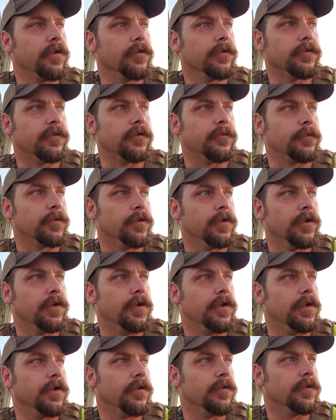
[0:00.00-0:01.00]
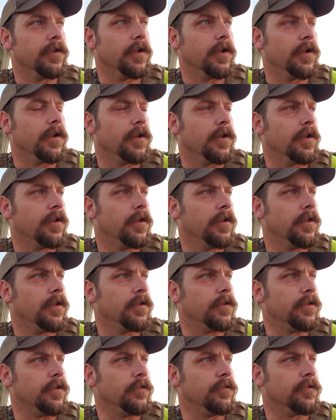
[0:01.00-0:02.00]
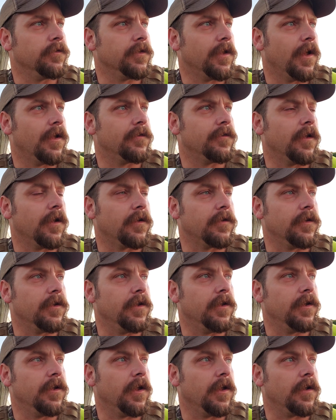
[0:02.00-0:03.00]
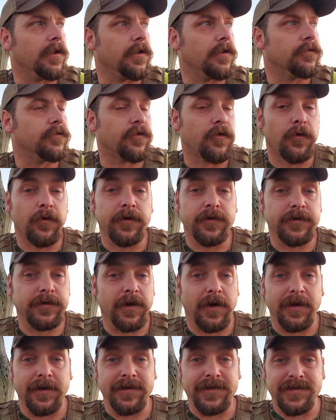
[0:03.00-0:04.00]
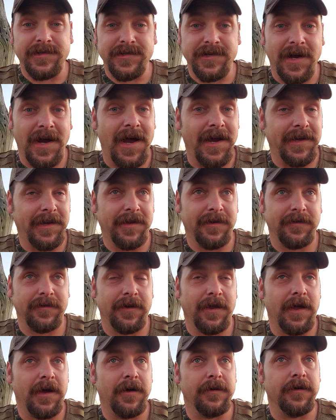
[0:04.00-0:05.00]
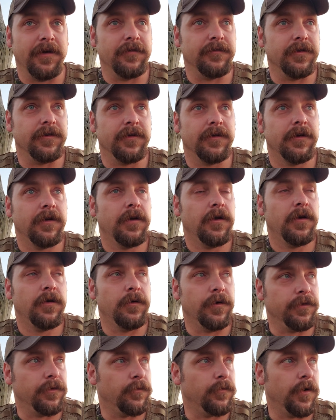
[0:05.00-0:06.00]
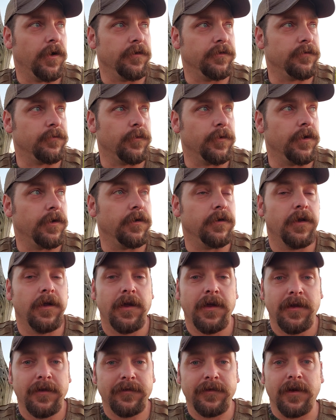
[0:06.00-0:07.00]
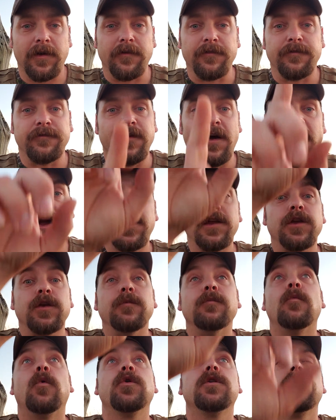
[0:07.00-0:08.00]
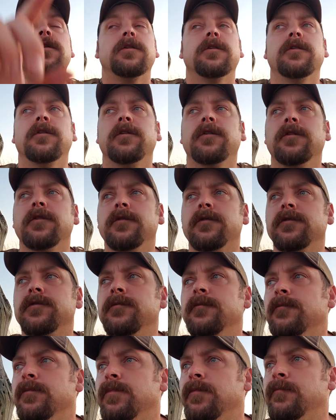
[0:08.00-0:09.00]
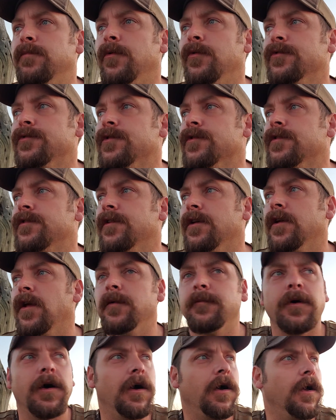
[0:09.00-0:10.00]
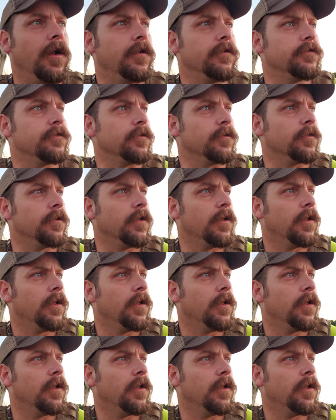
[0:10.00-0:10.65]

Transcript: some good deer there using that technique, and Troy shot a giant out of it with a west wind. It's like a vacuum, pulls your scent up high. So